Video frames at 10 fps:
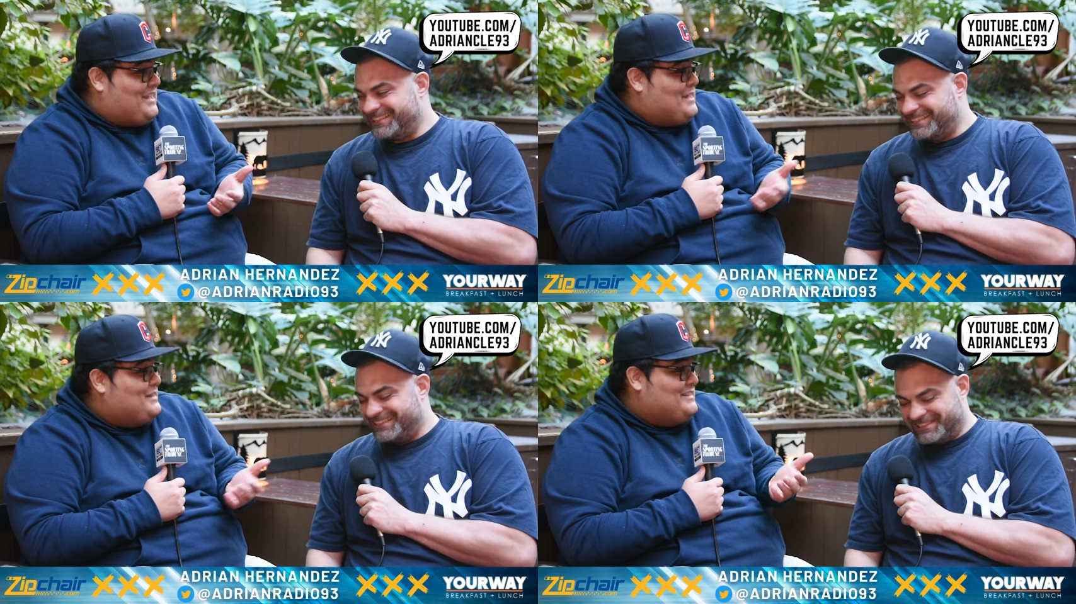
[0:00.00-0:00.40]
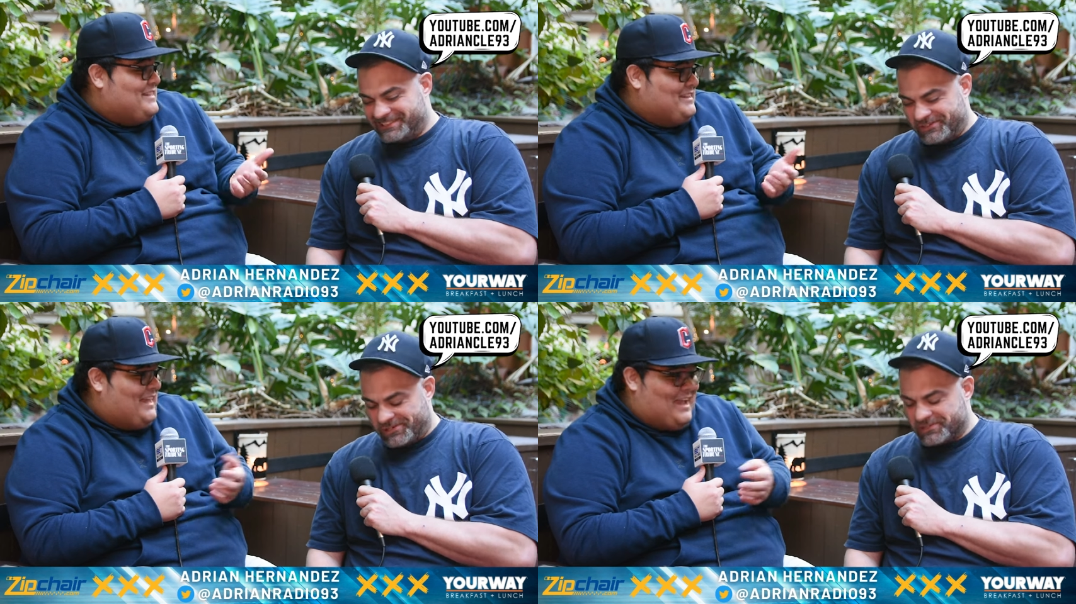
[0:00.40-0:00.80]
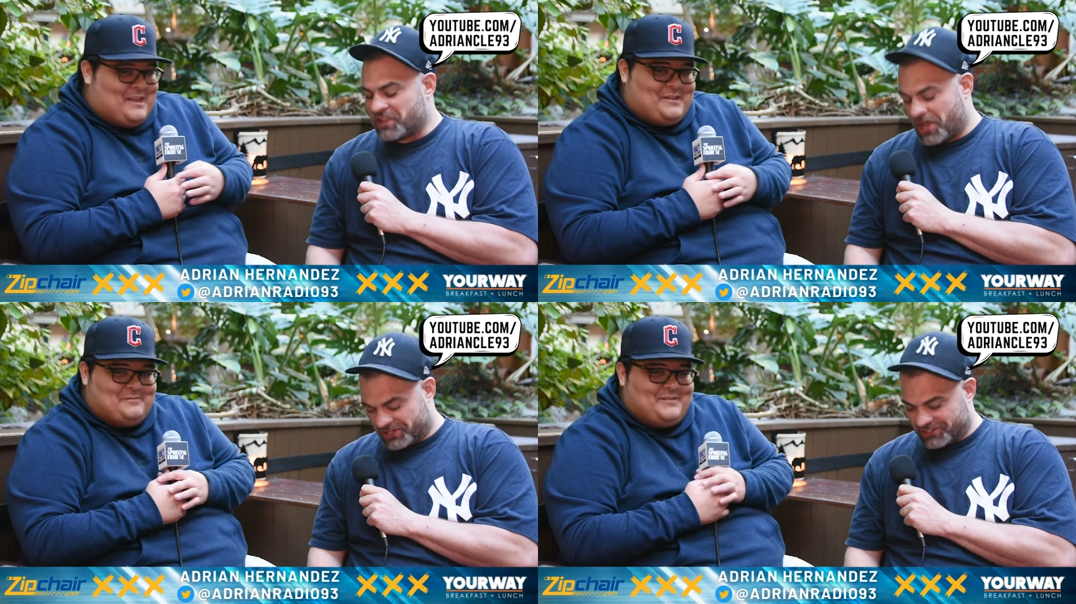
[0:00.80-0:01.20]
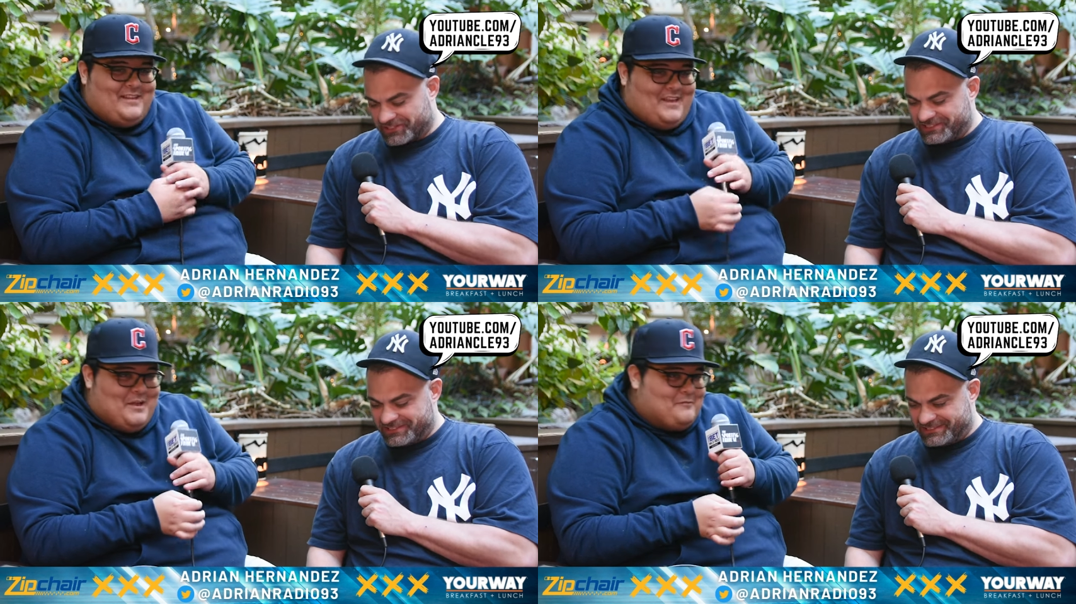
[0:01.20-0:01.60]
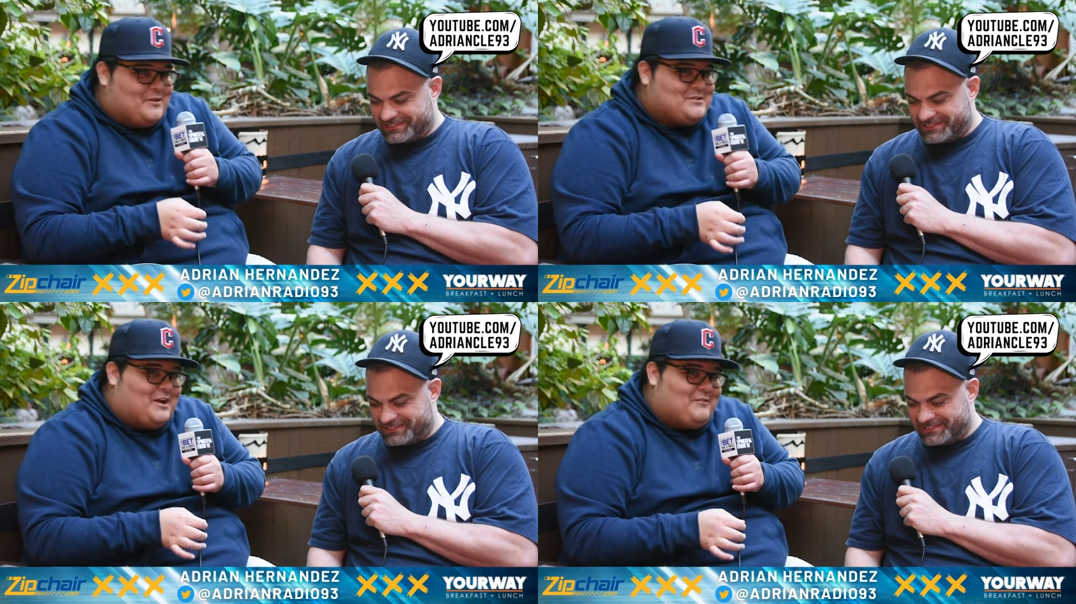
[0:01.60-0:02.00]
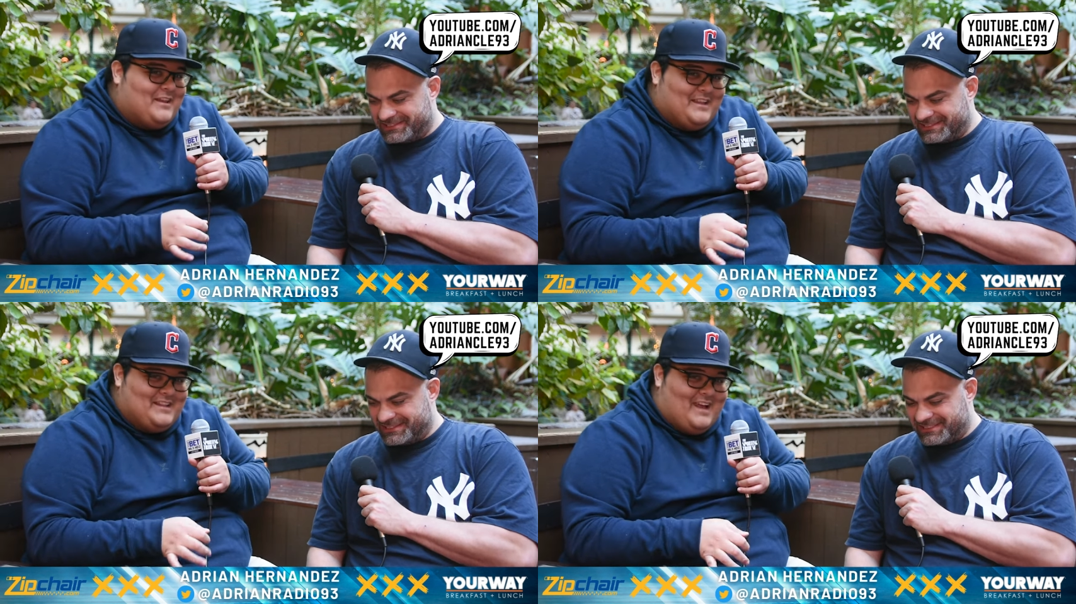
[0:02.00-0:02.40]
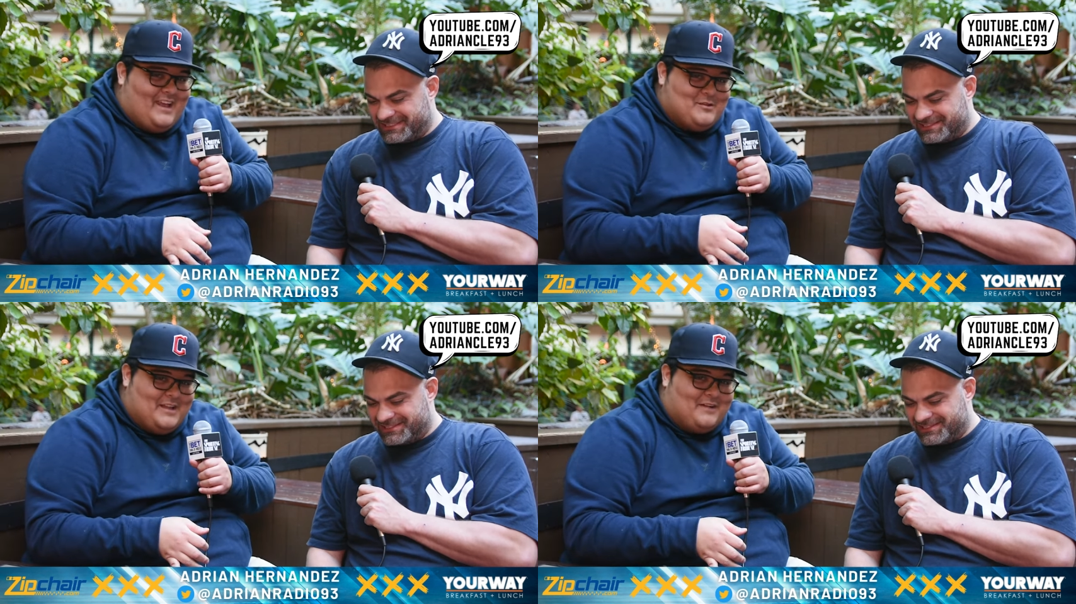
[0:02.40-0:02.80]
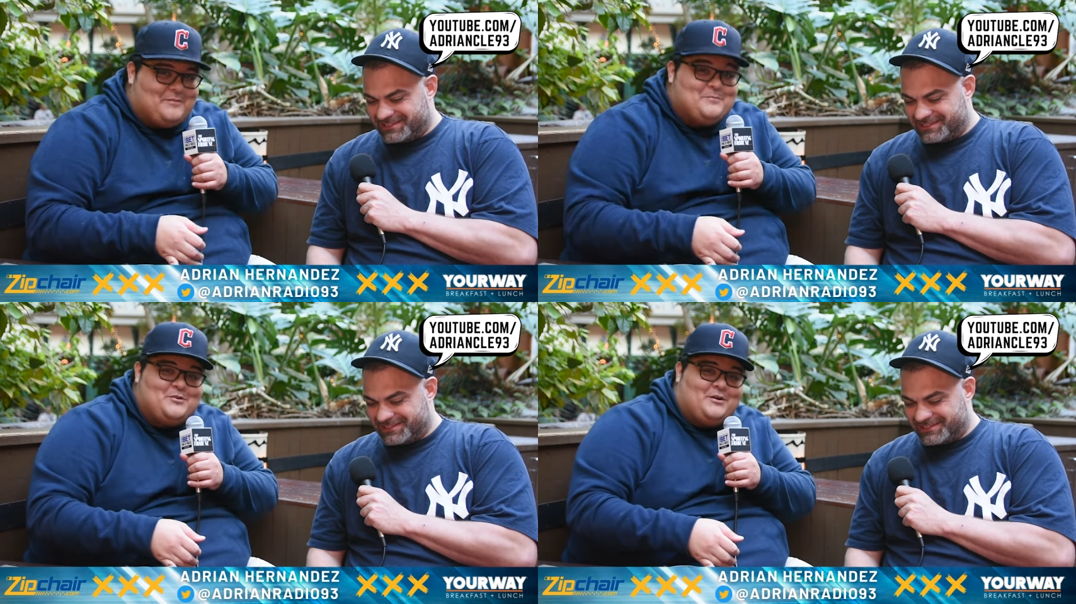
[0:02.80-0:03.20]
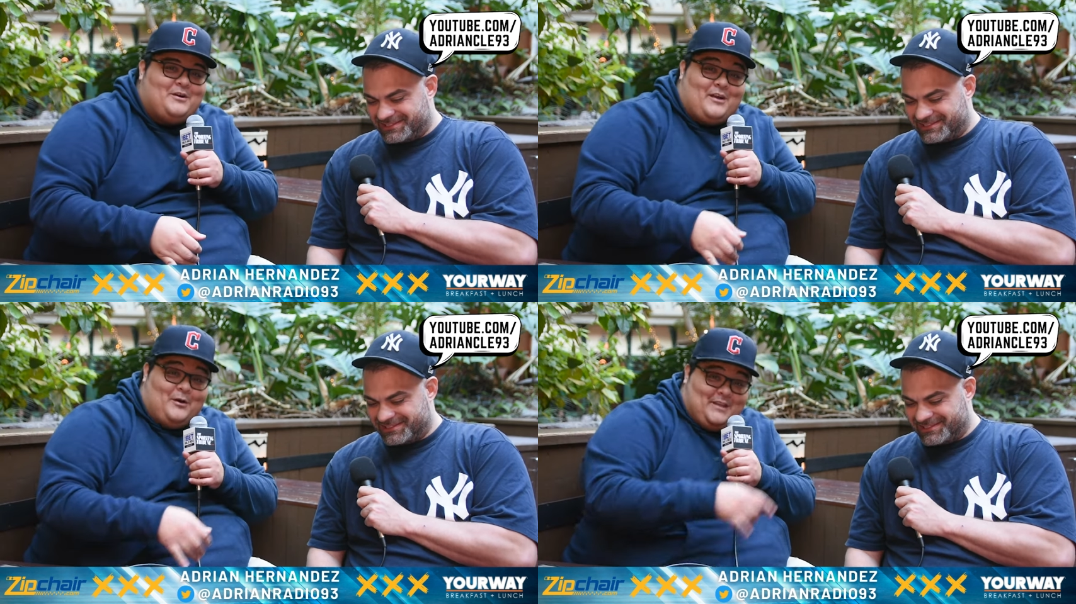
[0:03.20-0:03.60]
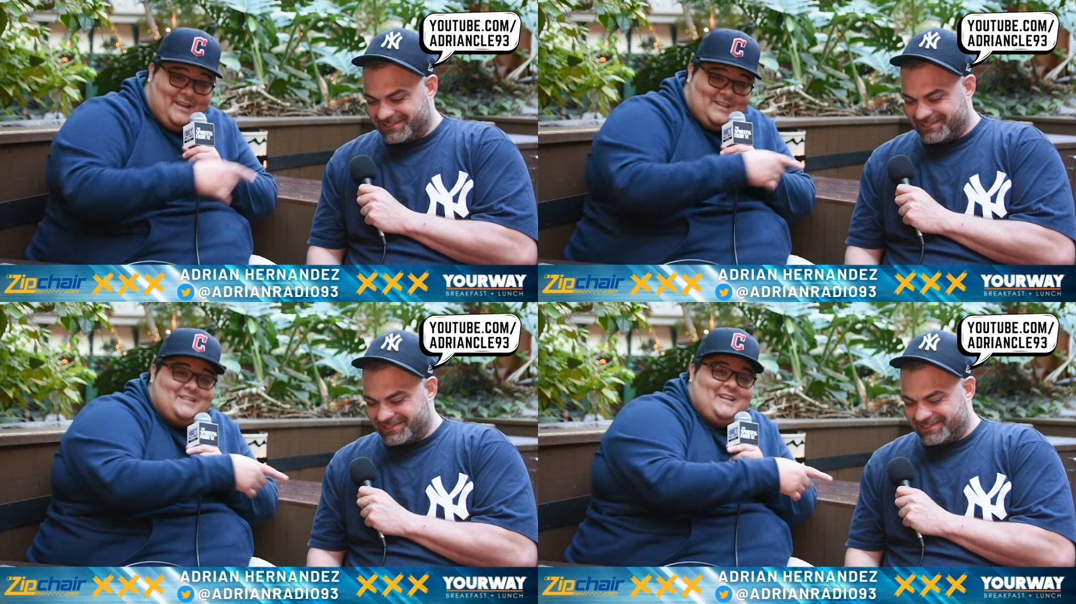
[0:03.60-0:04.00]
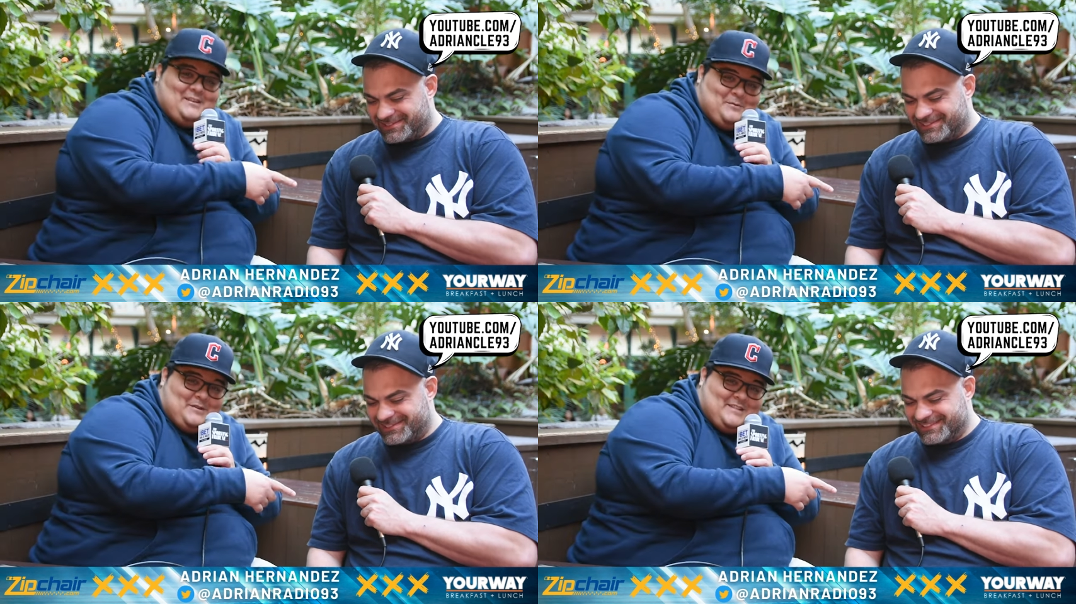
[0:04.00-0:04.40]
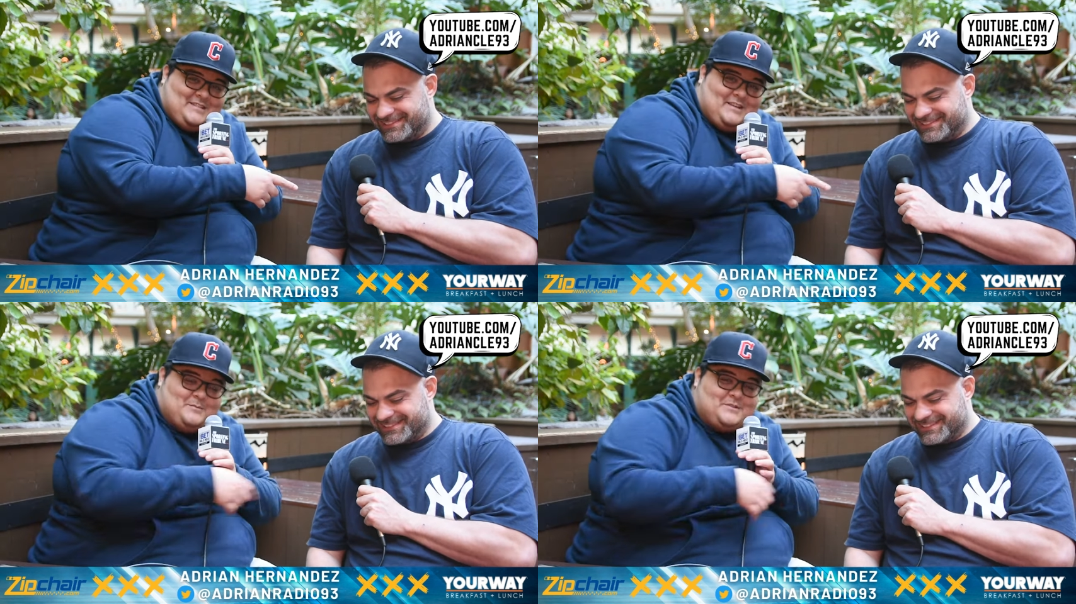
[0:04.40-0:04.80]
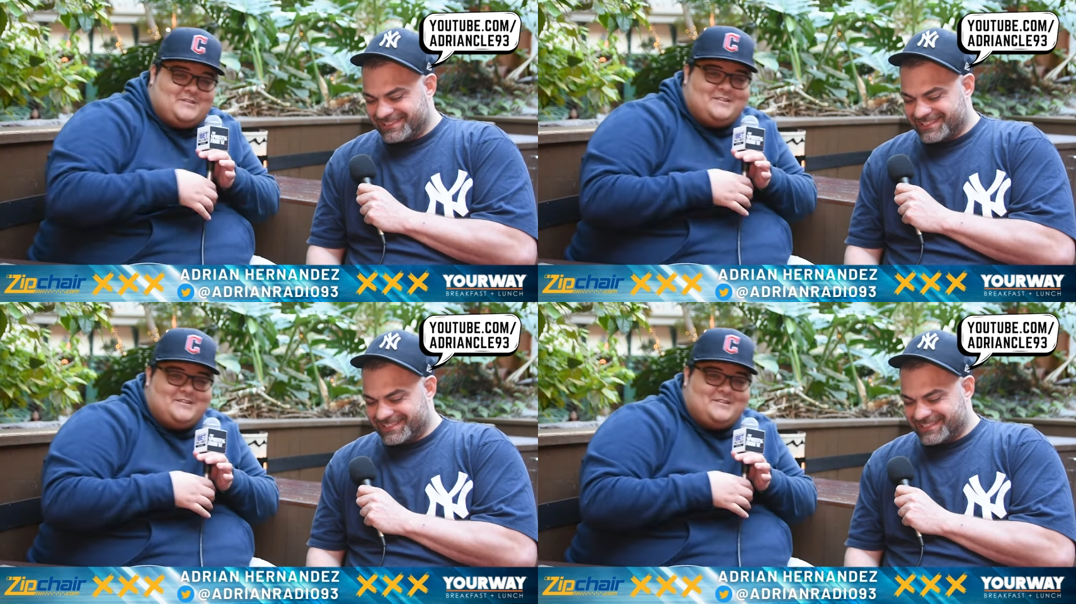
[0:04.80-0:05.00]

Speaker 1: killing it. Like, First off, LA Knight, you're not from New York. Only he's allowed to wear the Tims.